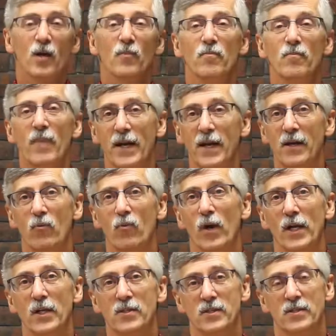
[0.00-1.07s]
Many
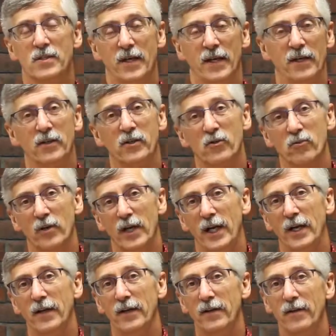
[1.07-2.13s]
wastes that are
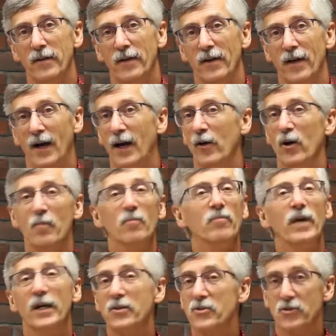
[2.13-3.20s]
created are a
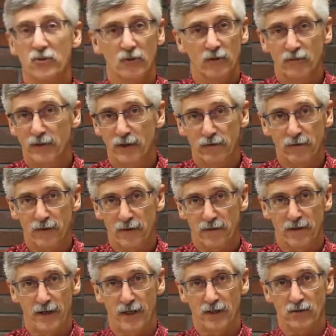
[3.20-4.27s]
mixture of different
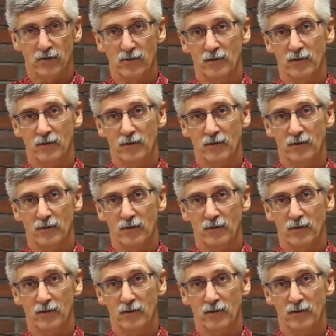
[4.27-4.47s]
things.